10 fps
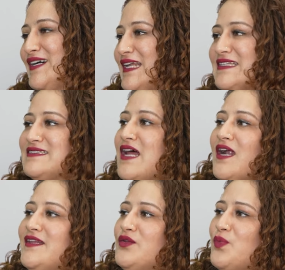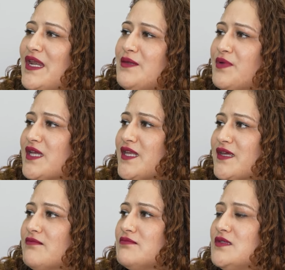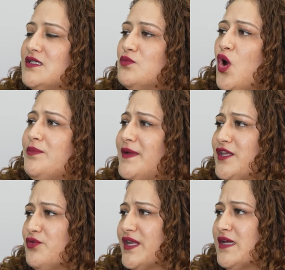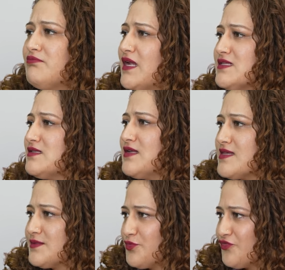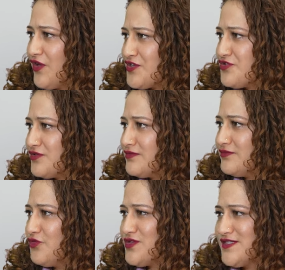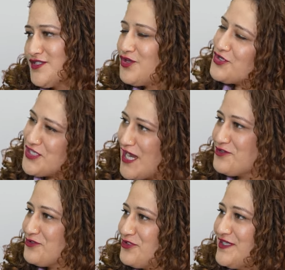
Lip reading: Let's start at the very beginning. What made you take medicine as a profession? Was it your childhood